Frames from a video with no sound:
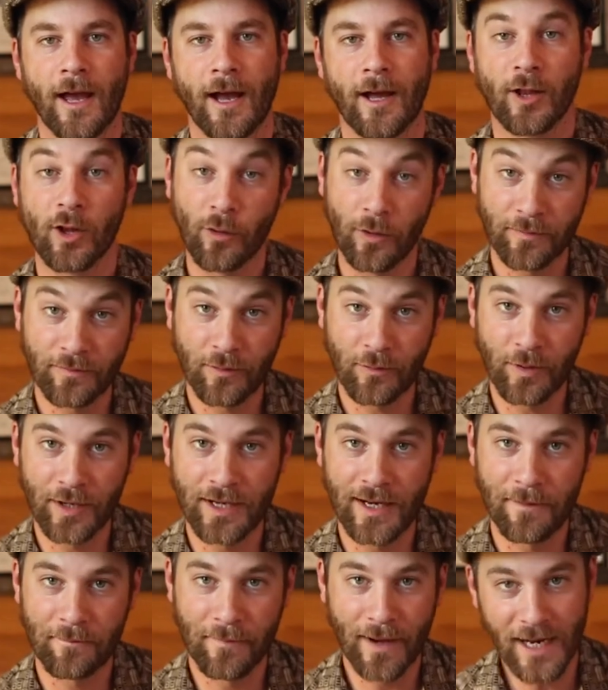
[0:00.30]
Hello
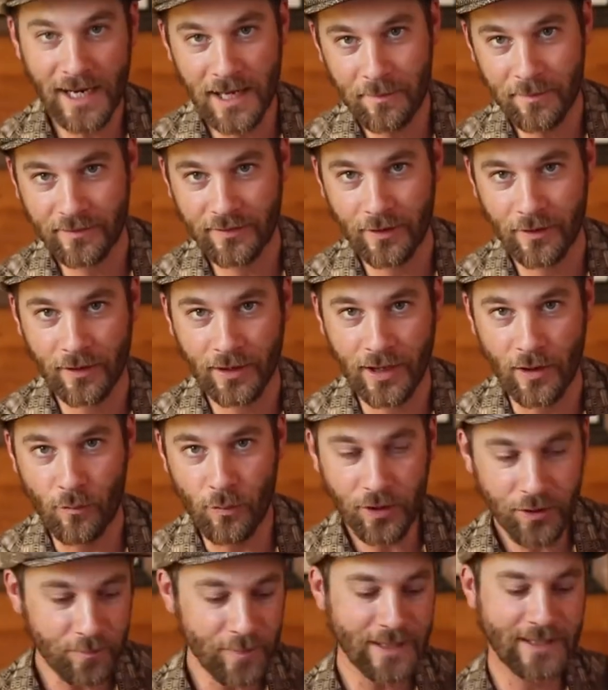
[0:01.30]
everyone, my name is Eric.
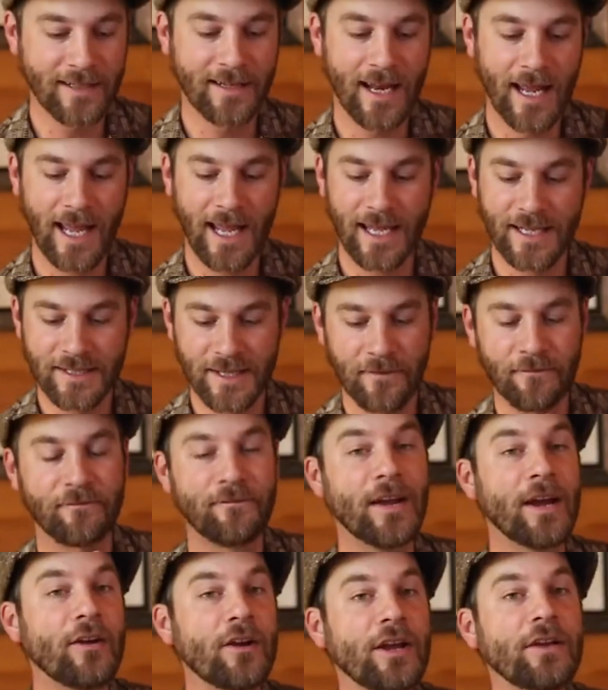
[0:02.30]
With me today is a
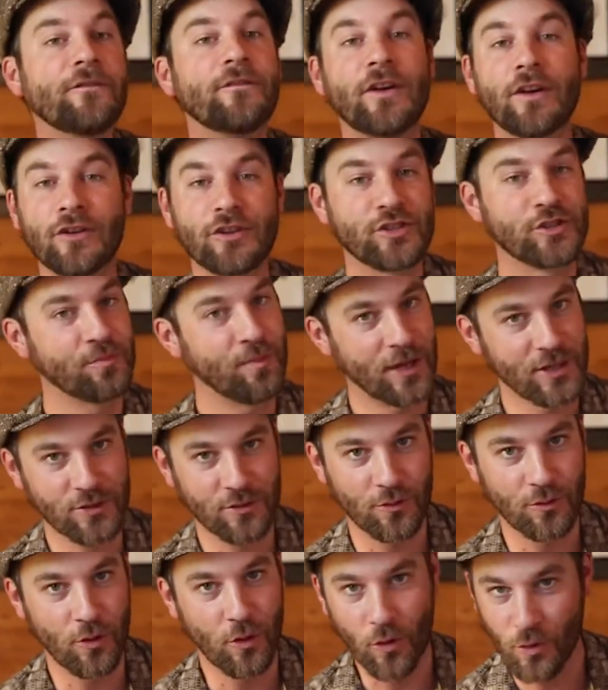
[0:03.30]
very, very
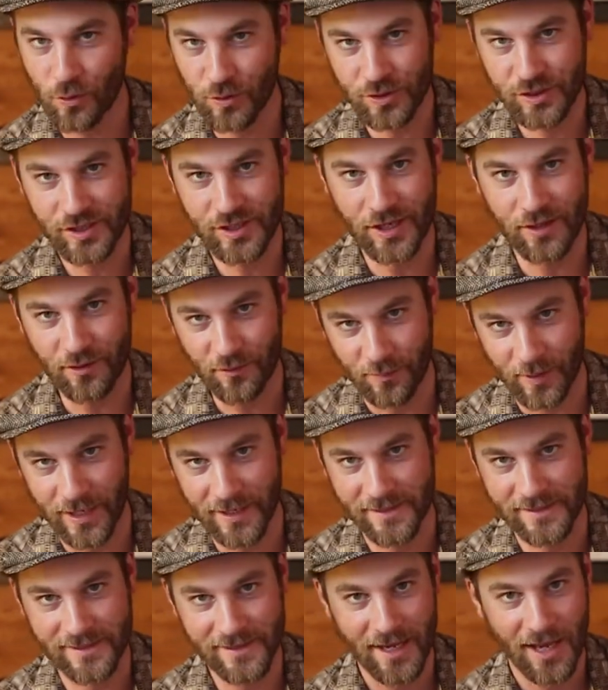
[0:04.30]
special horse in the
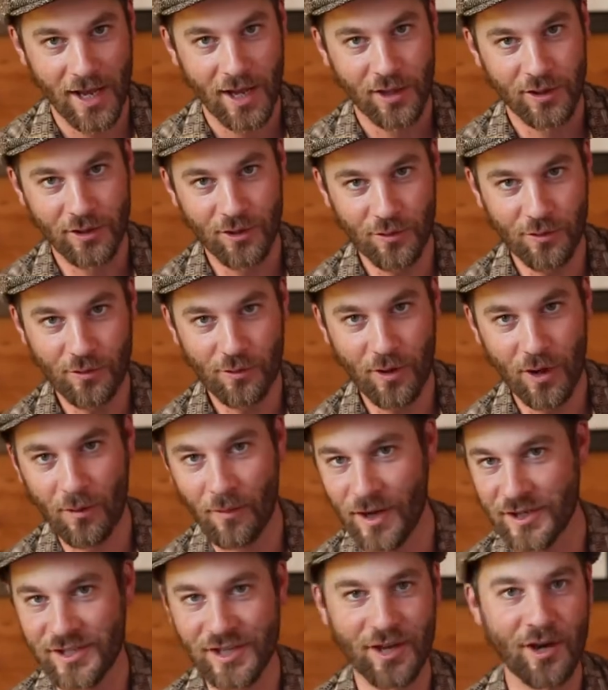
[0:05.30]
race. You are
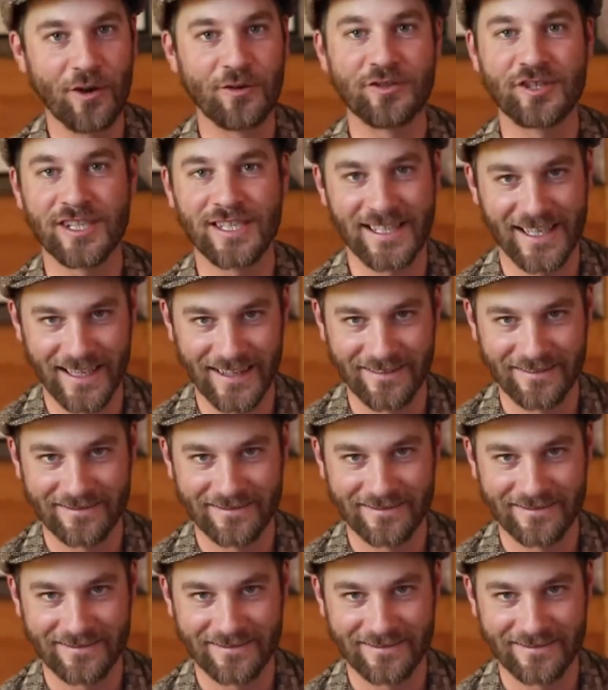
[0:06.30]
watching OGT.